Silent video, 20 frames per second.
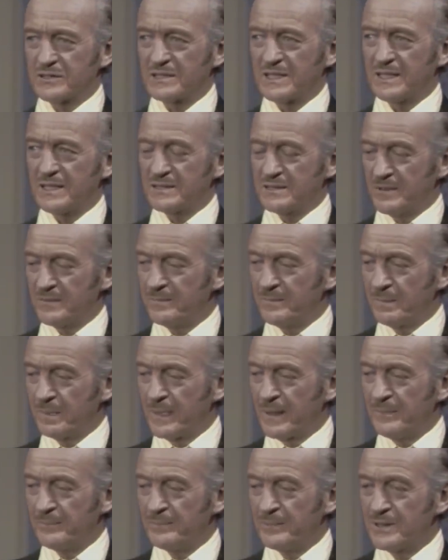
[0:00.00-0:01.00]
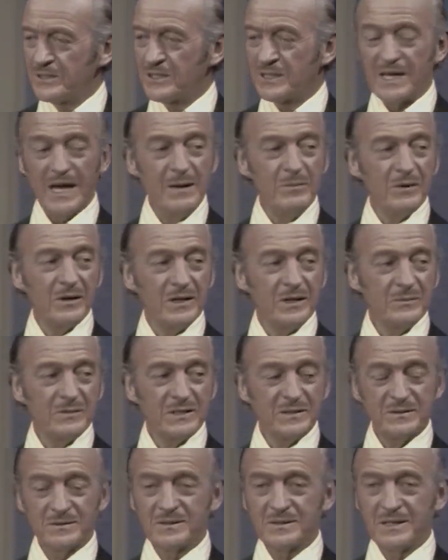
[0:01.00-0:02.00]
sight. So she came on, and there
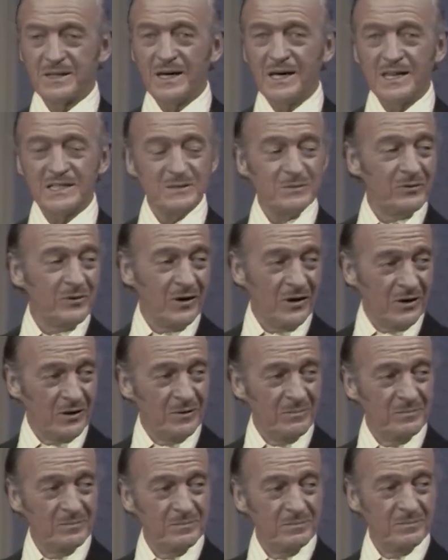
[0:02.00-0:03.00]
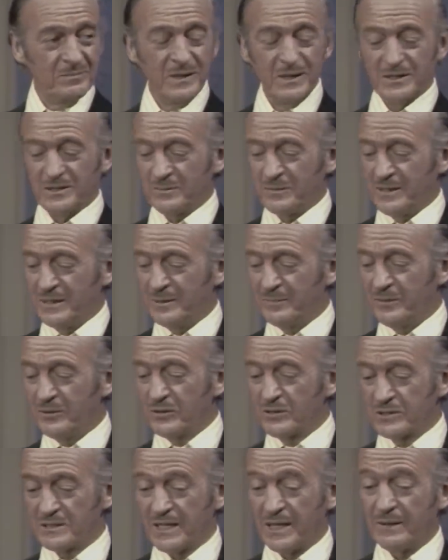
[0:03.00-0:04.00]
was a gasp of horror mingled with the
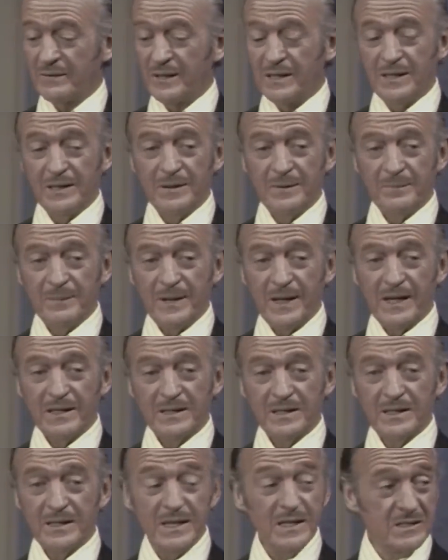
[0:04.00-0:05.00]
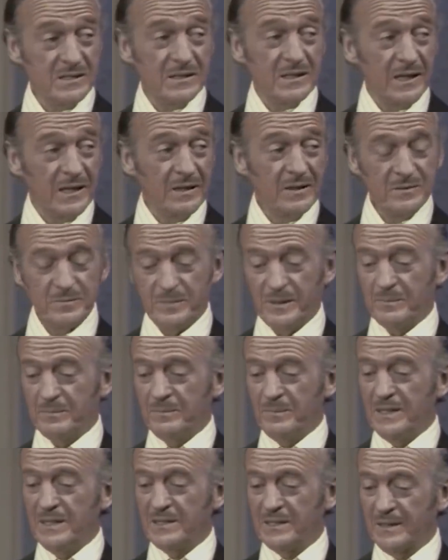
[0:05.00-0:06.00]
applause, and I had to kiss her in this big
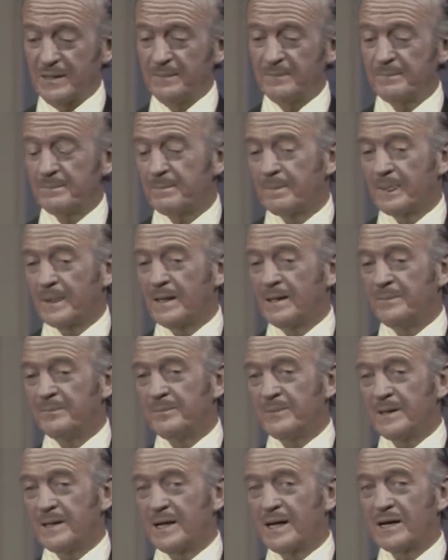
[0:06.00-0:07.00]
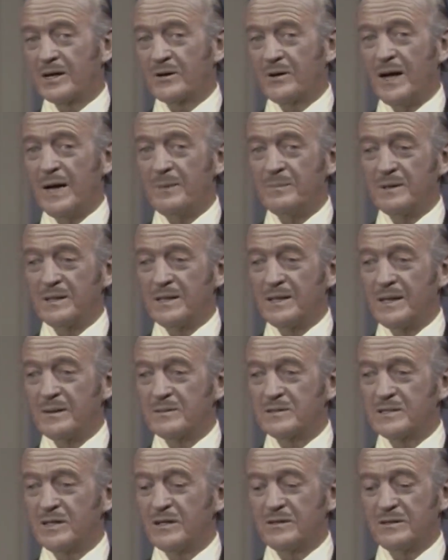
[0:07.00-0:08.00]
meeting. And I grabbed her, and I
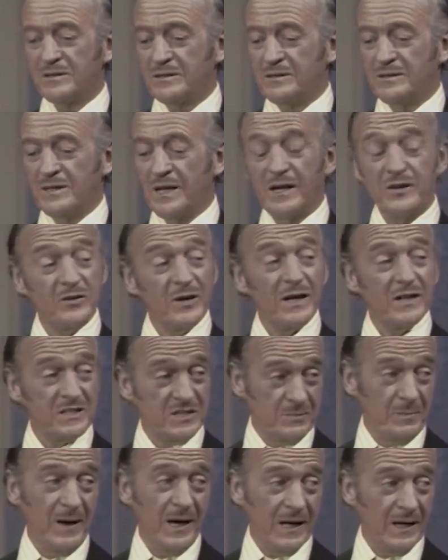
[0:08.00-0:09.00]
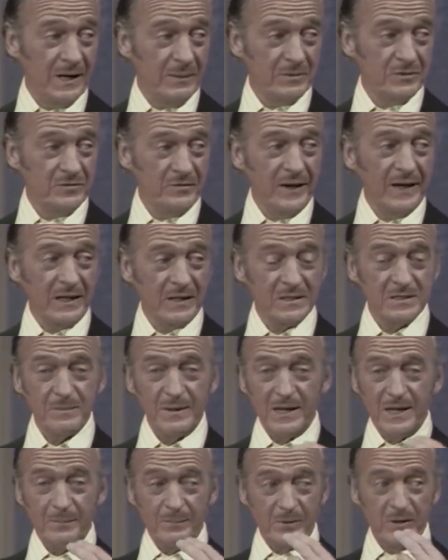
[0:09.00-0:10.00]
tried to smile. It was fatal, because
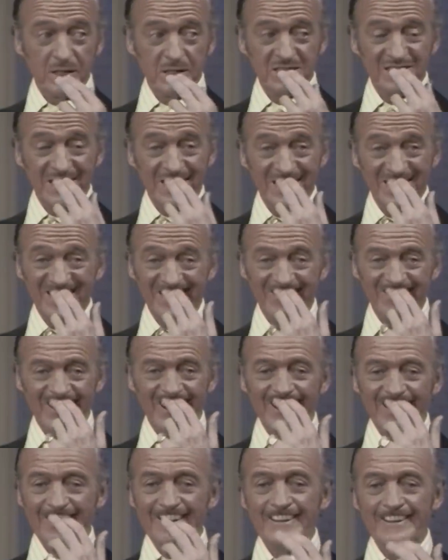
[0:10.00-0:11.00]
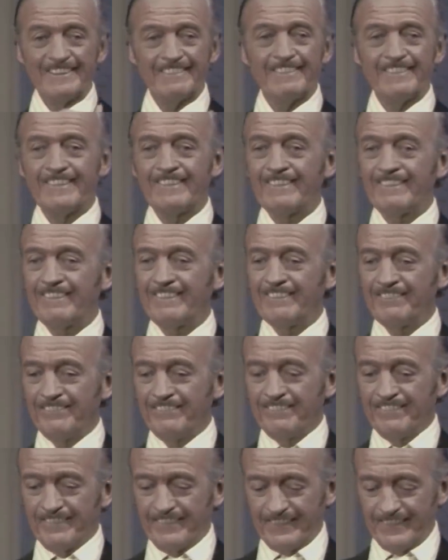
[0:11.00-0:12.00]
my lip got stuck, and I was like this.
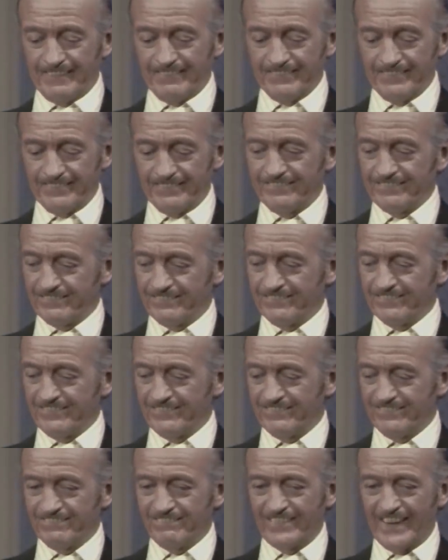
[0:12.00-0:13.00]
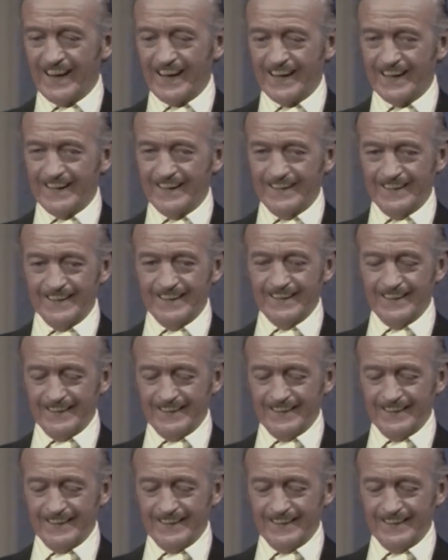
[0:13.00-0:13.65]
Mad.